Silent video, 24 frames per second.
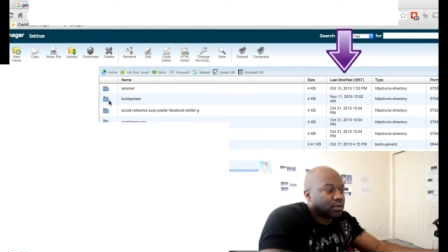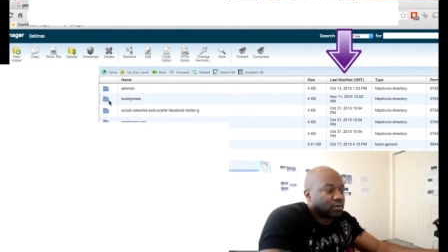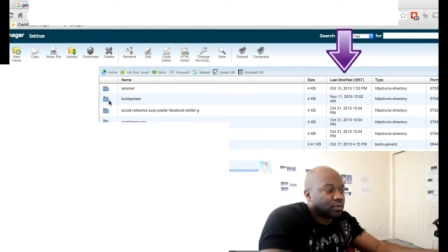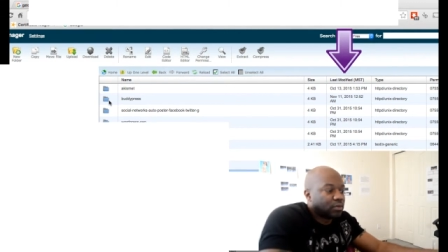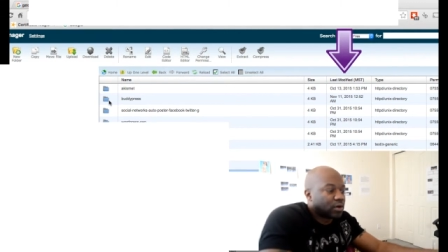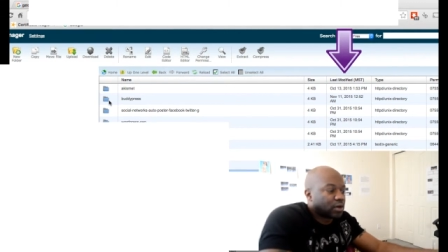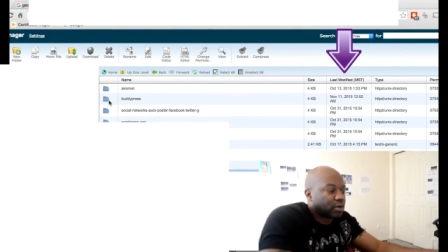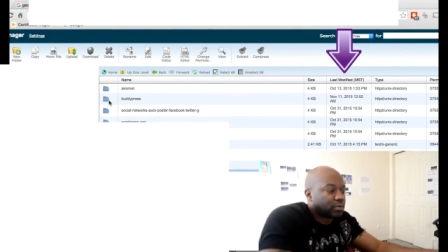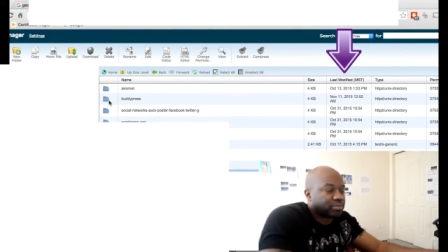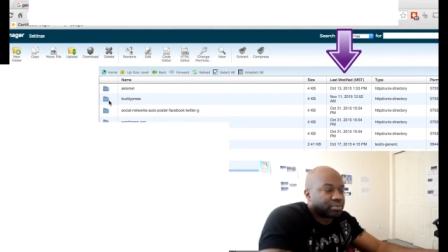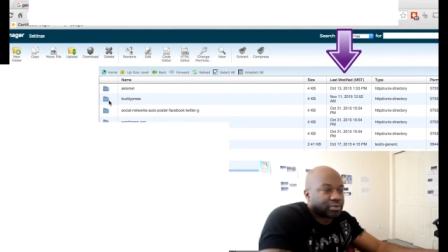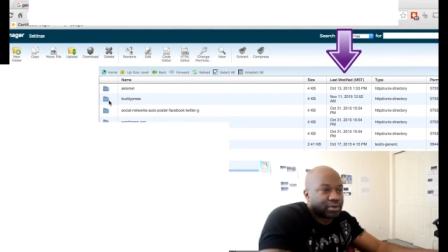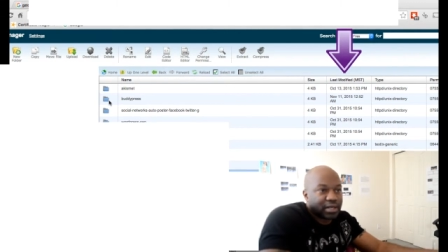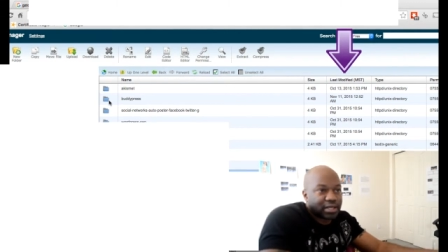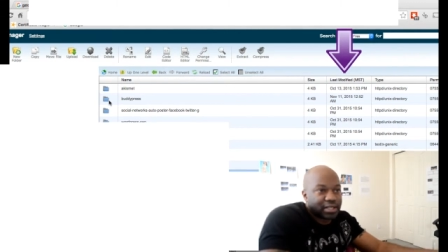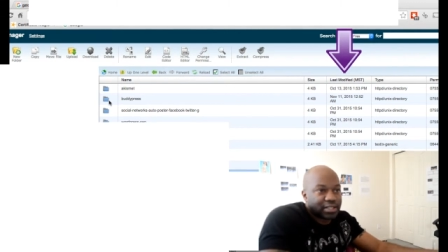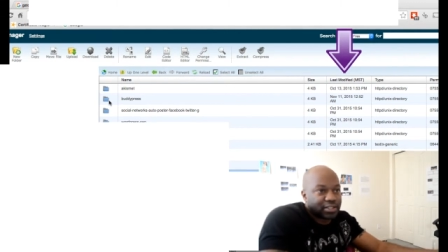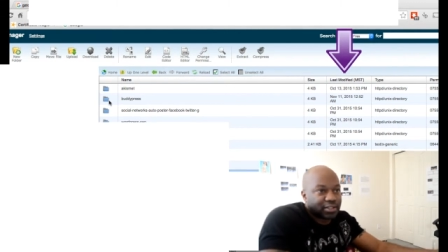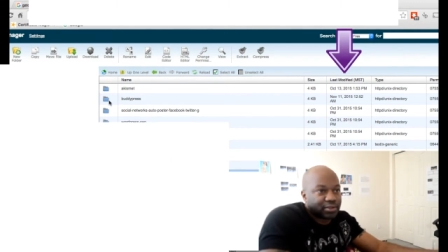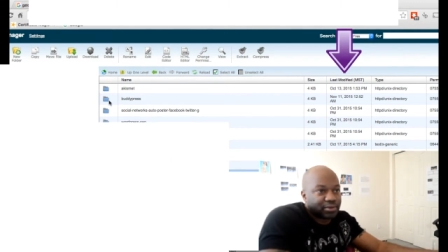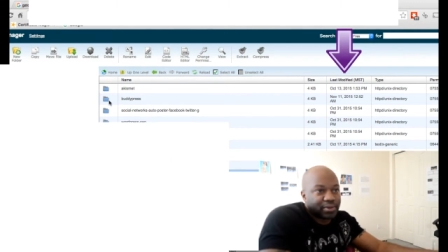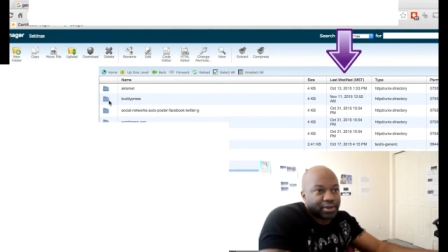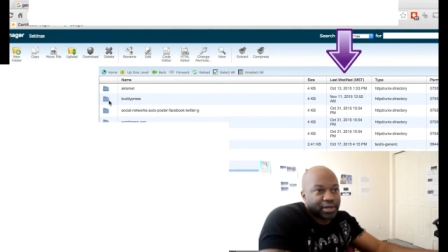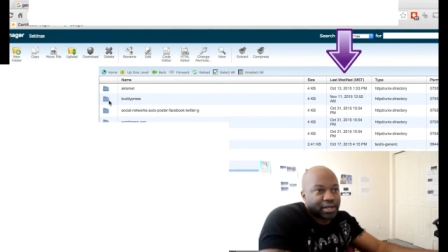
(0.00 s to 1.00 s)

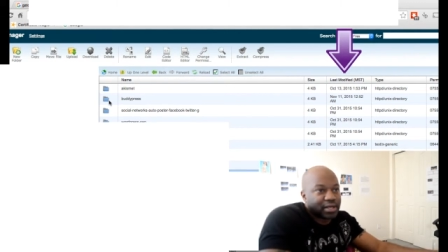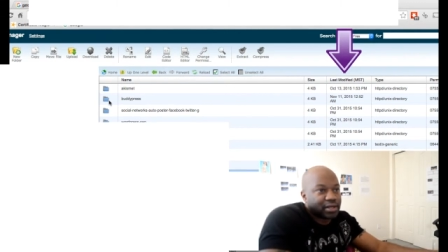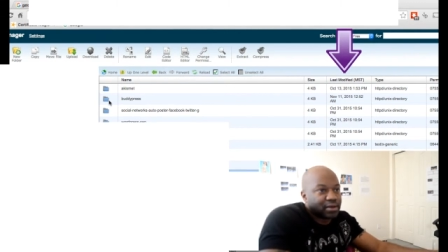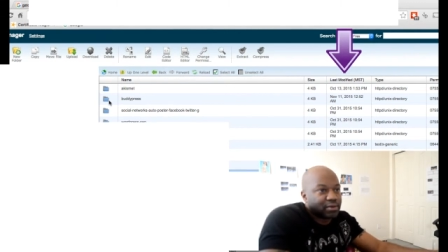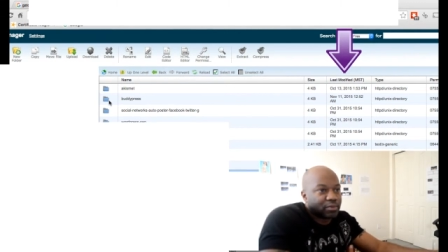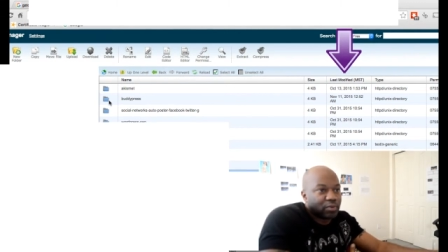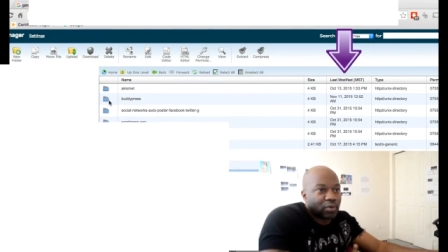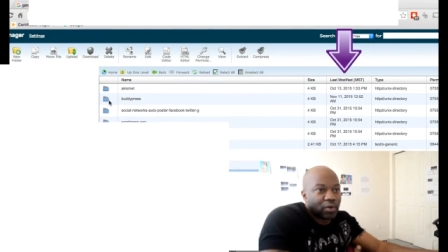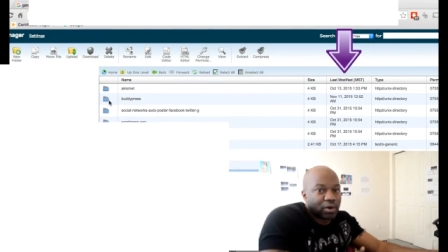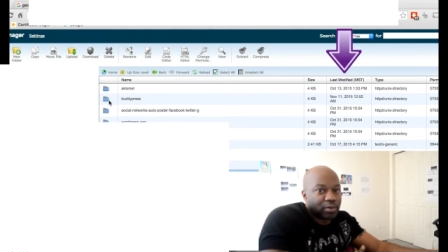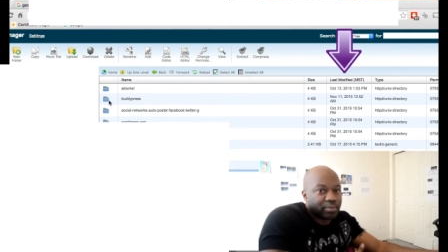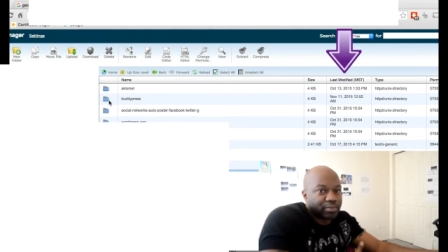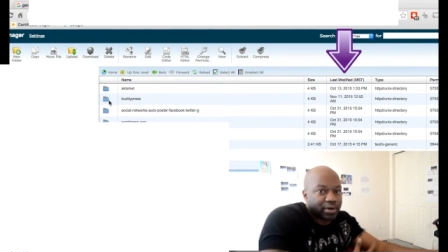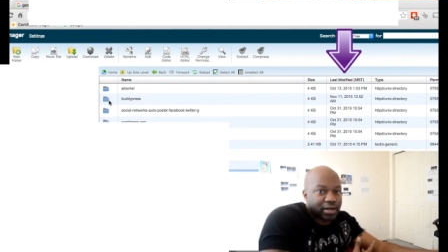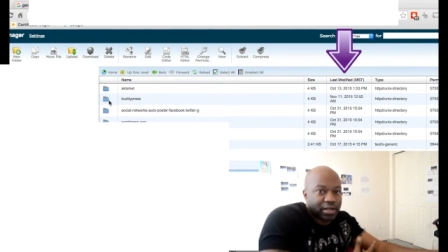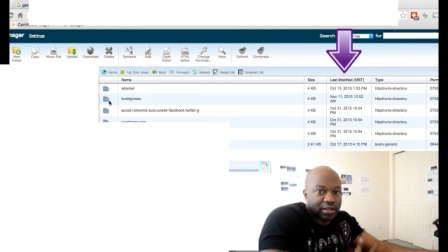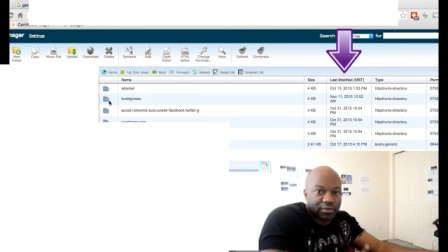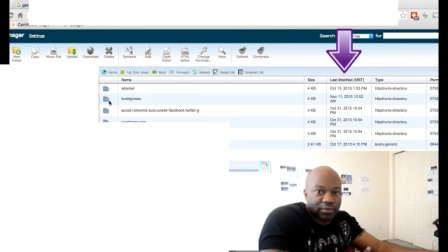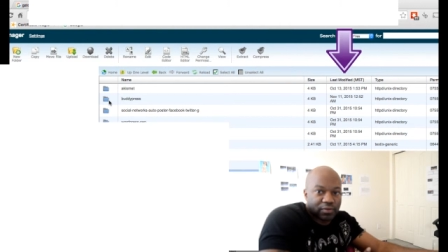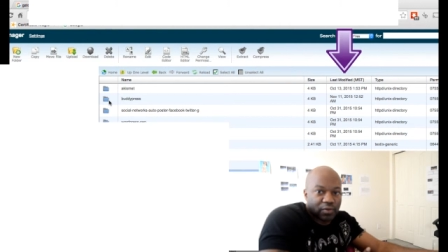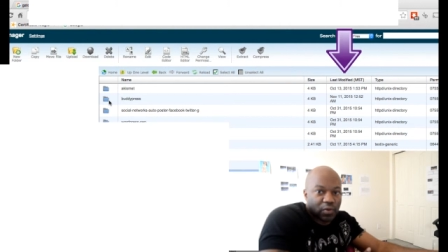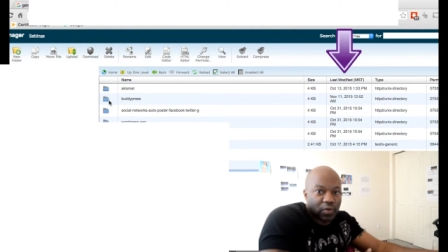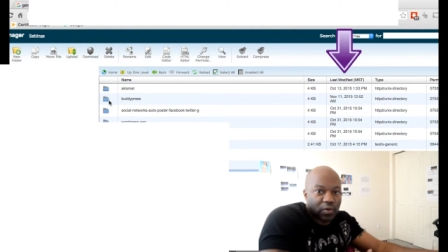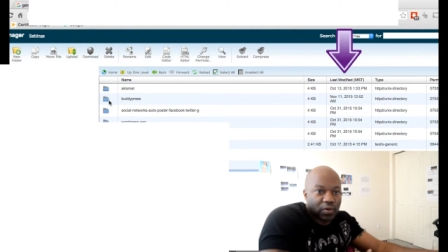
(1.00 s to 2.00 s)
WordPress three to
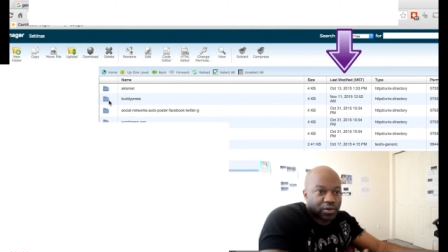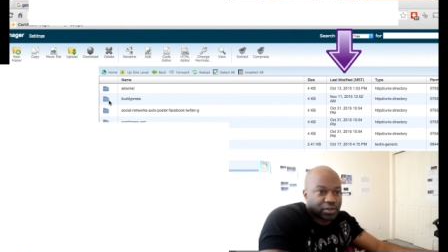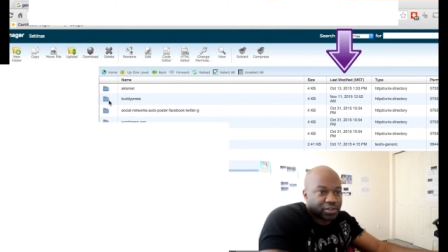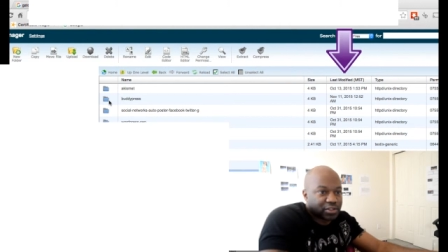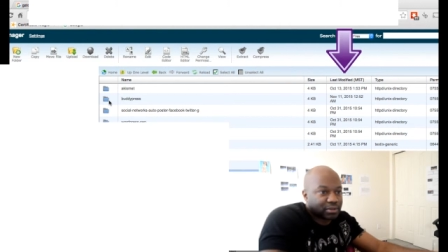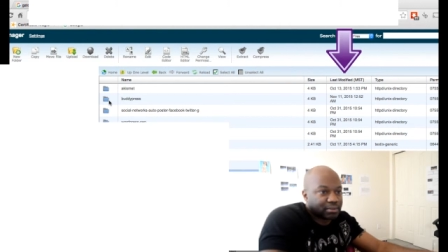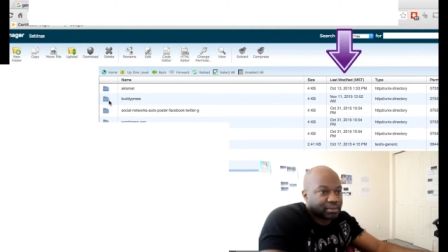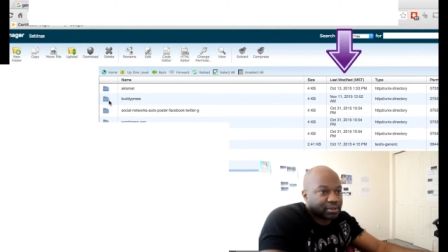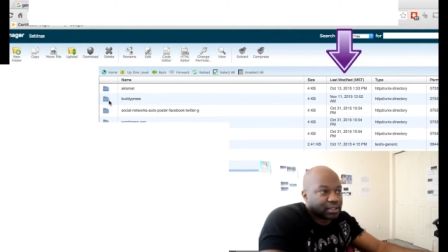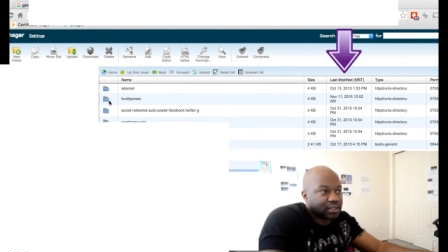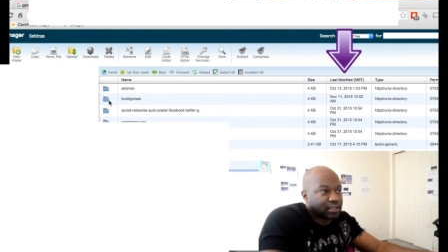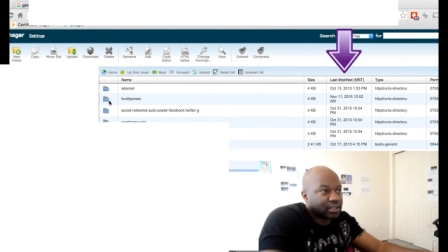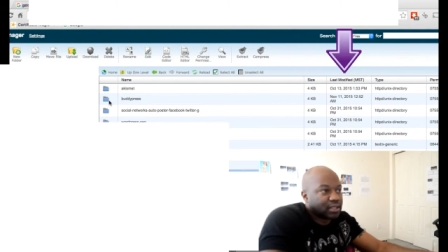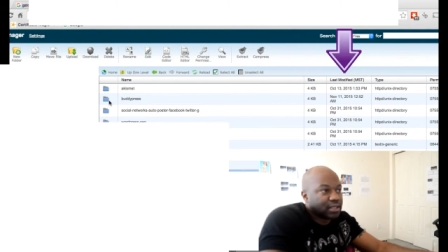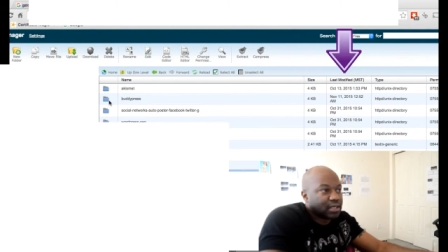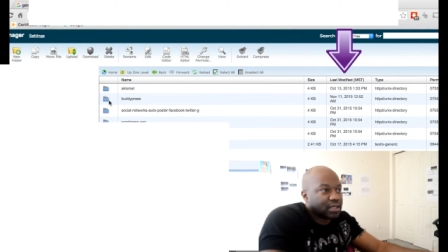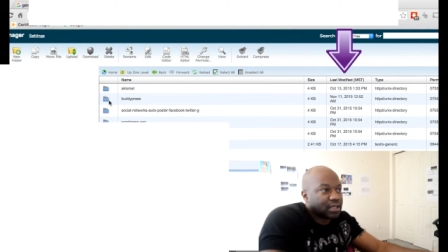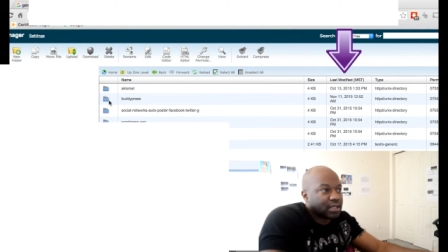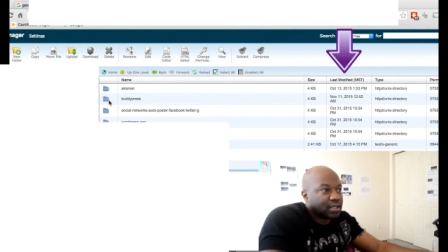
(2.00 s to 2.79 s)
WordPress four or something,